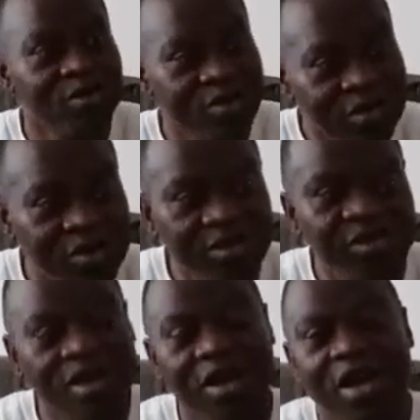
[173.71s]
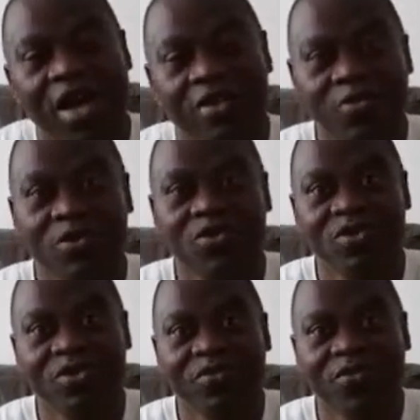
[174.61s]
this is an
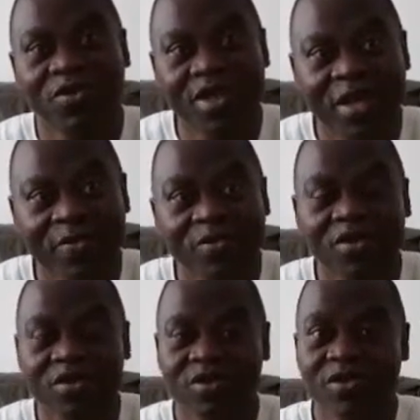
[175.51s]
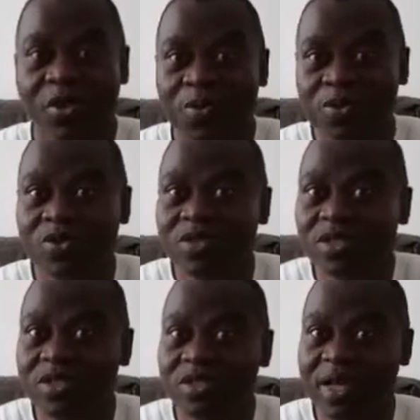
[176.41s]
opportunity for them, the
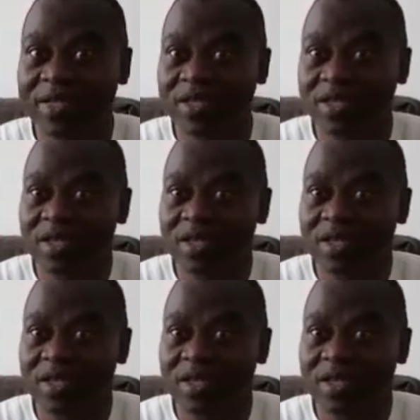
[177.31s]
opportunity that